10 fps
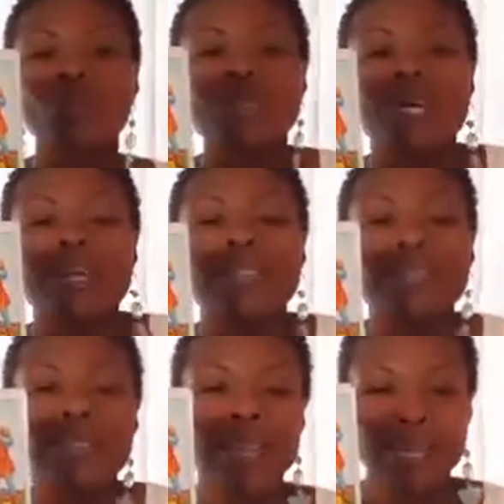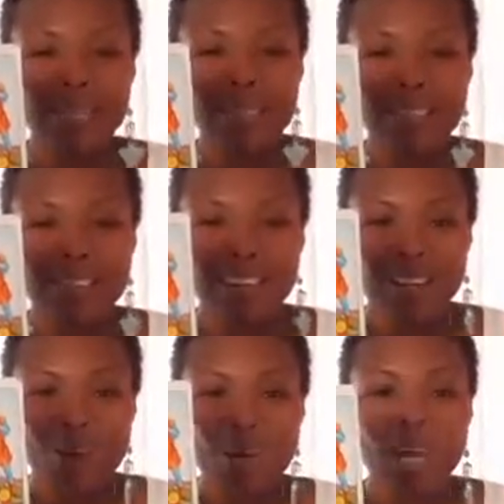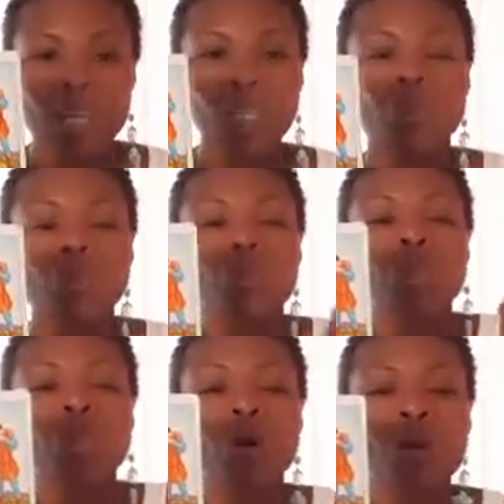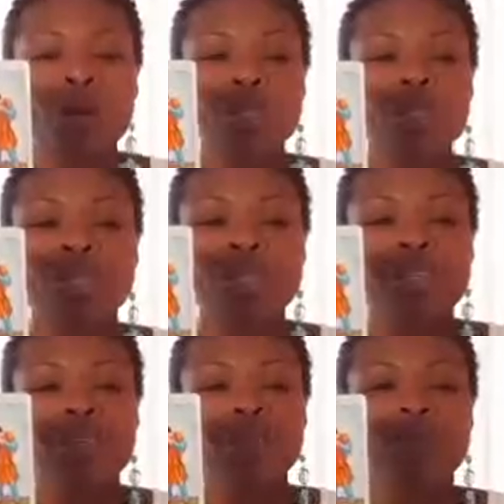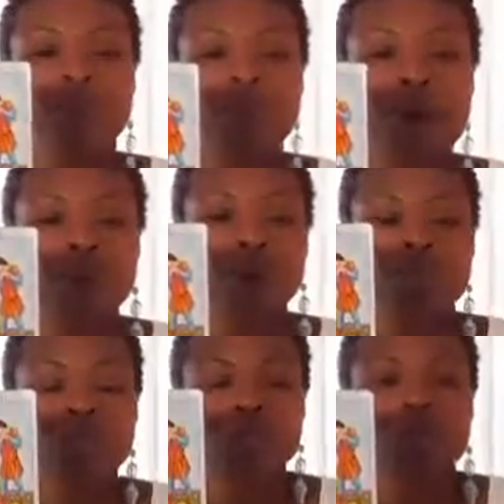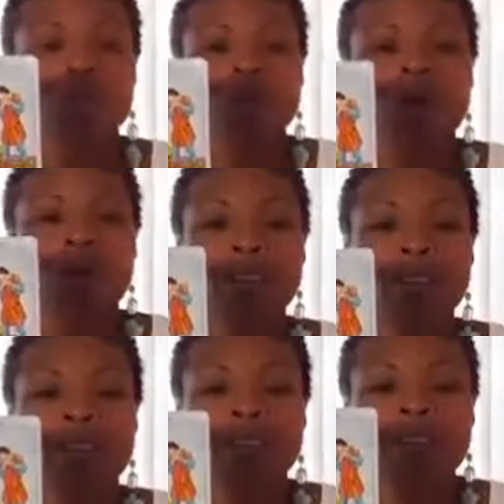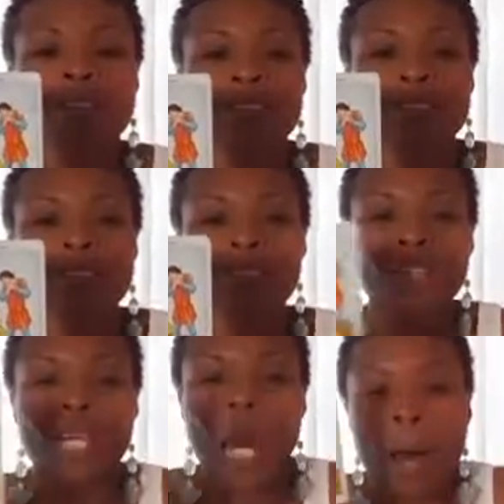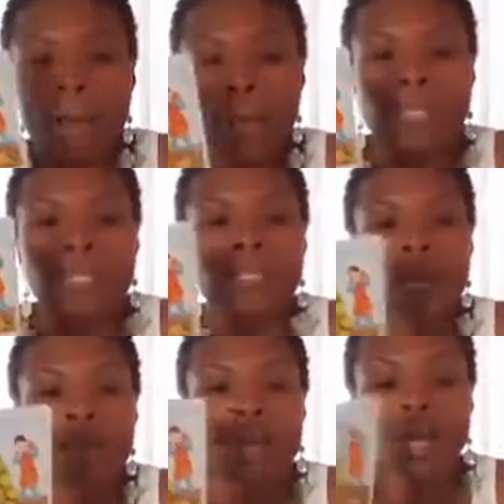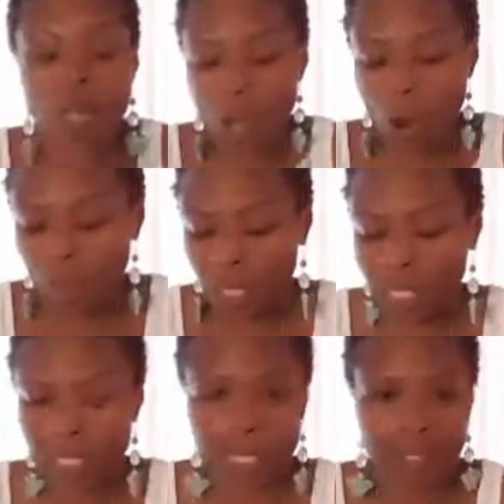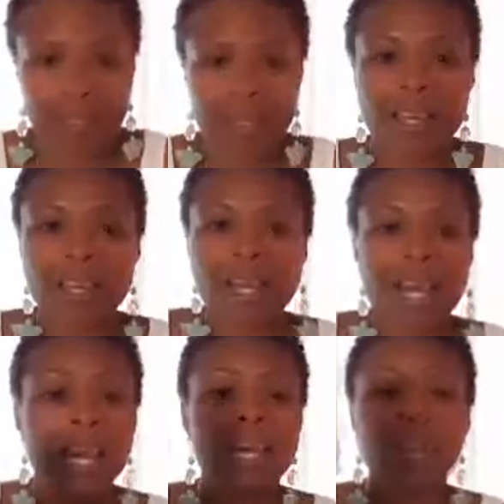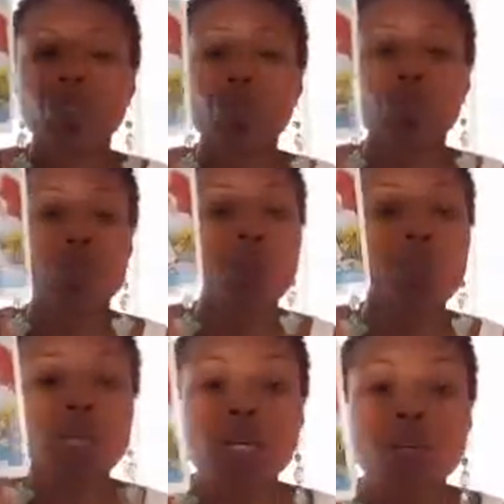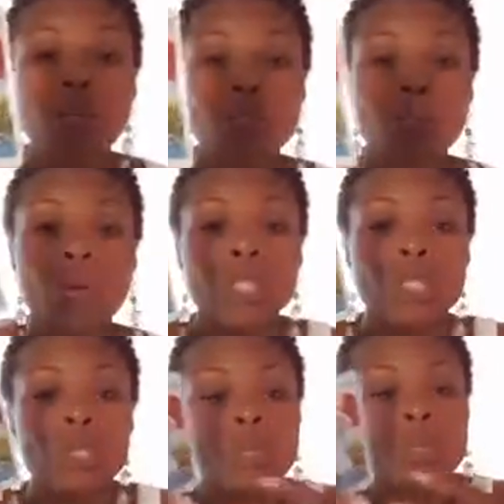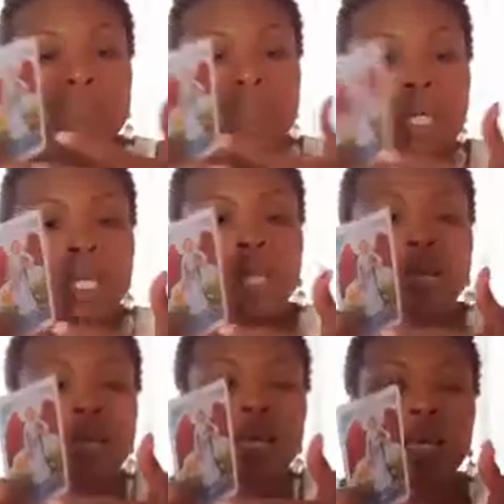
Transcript: and you get excited. Okay? Because you start to see the progress. You start to see the things coming together and coalescing. And you start meeting people that you can be